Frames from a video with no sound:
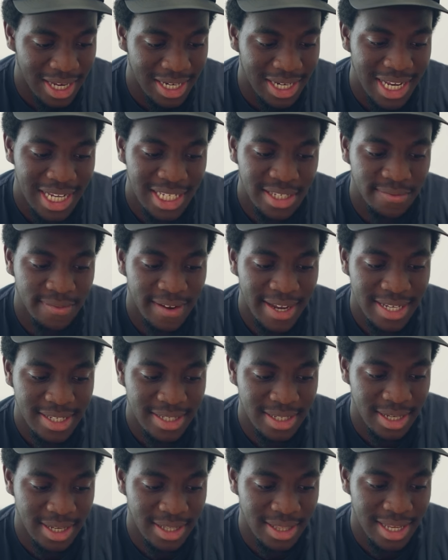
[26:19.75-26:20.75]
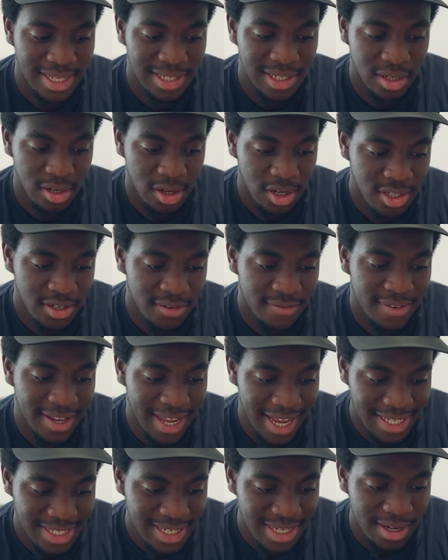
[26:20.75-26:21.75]
And let's face it, there's a lot of
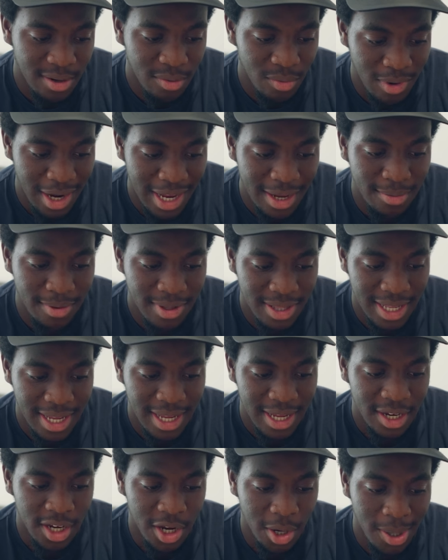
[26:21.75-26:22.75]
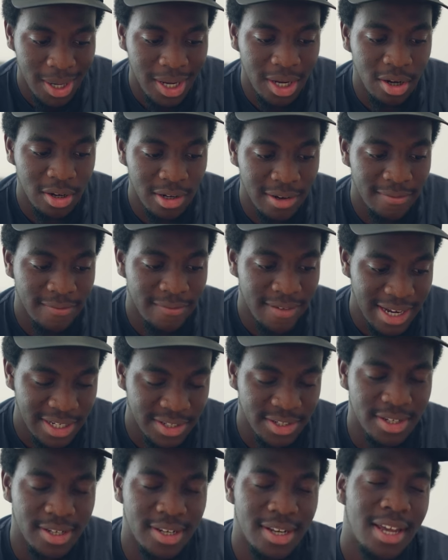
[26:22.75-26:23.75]
getting away with it going on in
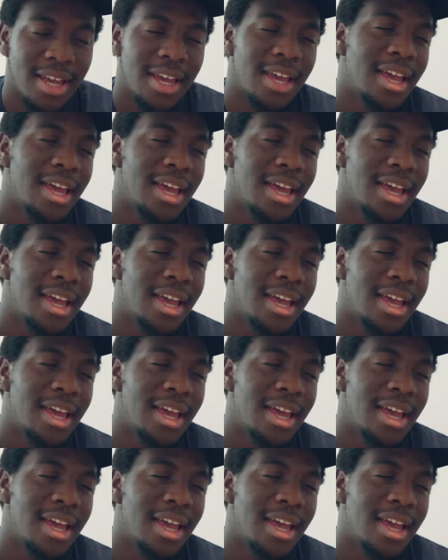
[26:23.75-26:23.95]
fashion.